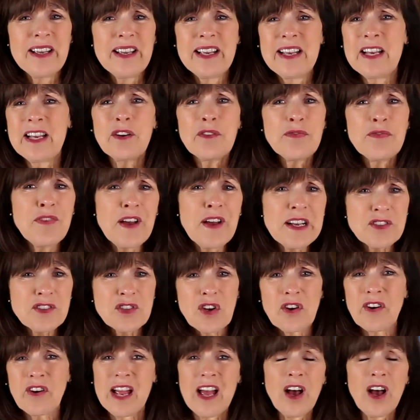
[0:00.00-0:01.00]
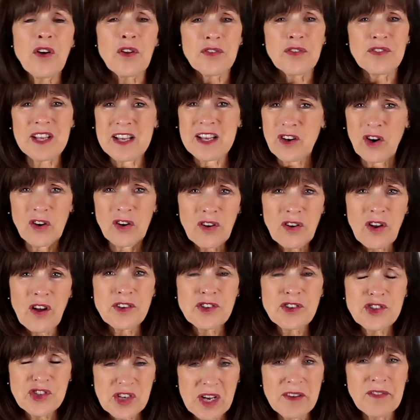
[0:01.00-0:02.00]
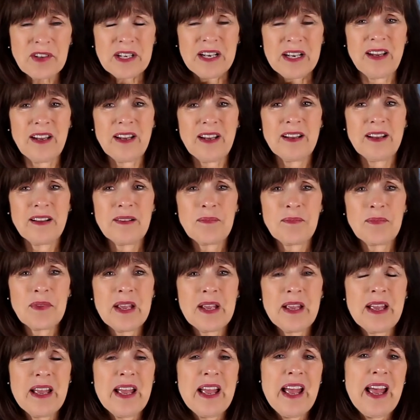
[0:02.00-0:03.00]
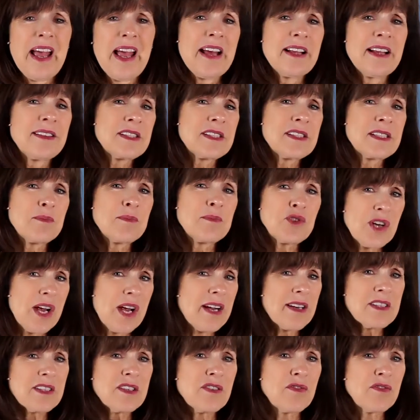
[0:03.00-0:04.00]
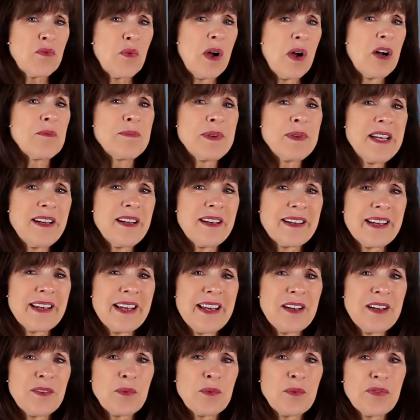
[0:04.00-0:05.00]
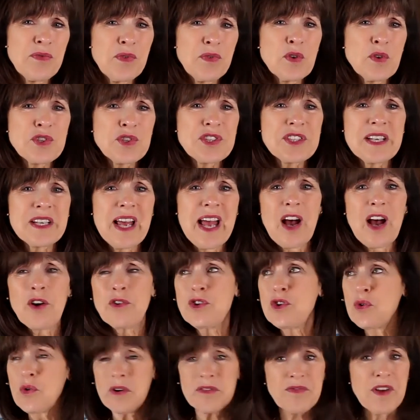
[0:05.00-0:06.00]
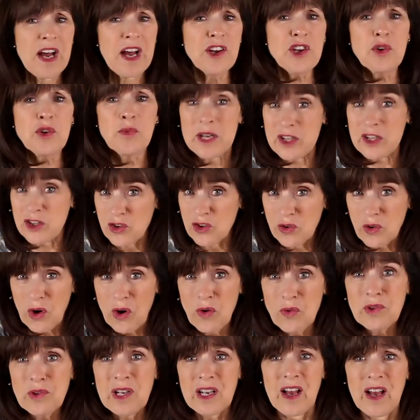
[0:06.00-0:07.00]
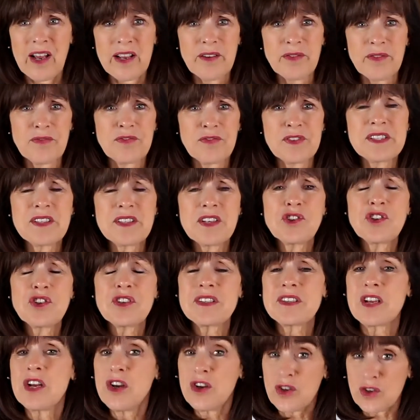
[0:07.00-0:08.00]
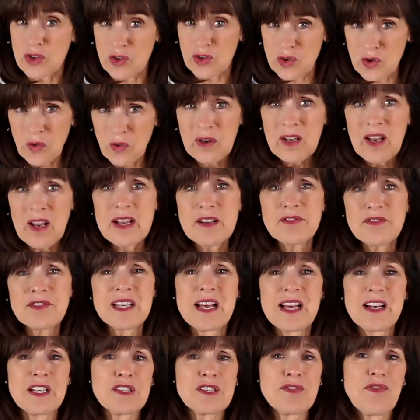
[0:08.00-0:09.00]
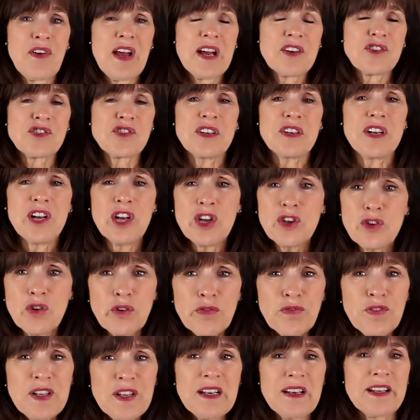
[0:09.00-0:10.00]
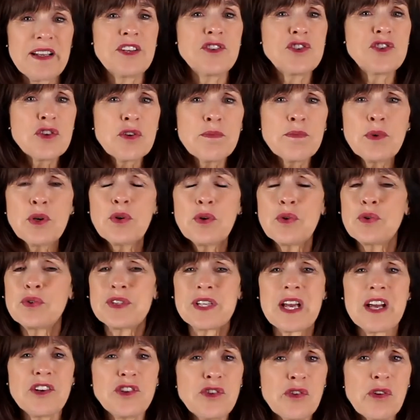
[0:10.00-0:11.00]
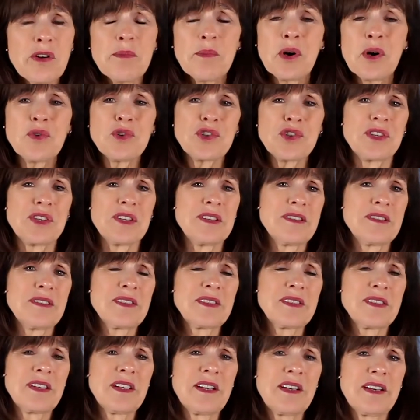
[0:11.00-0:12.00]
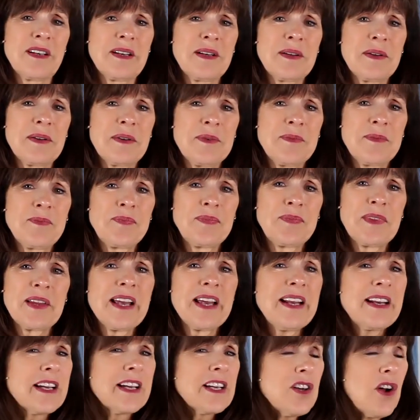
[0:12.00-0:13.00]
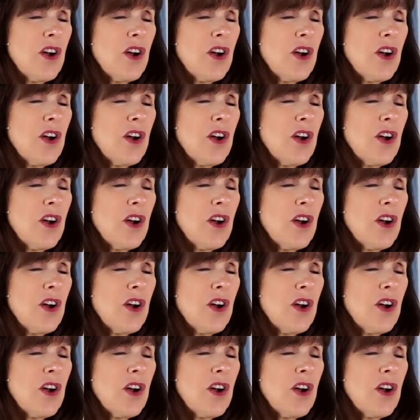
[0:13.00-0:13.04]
affects our health and our longevity. And subjective well-being, it refers to how you evaluate your own life, such as your life satisfaction, your feelings, your moods, and your emotions. And it can